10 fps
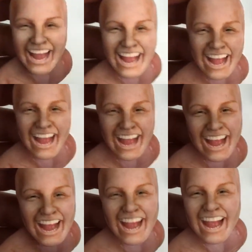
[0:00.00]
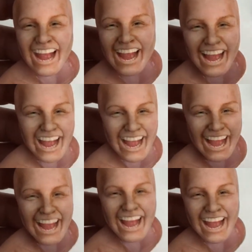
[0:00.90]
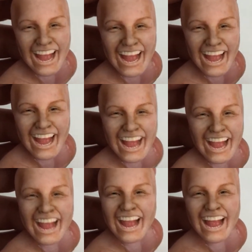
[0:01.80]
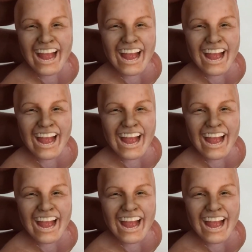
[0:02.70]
up all the face and paint it after.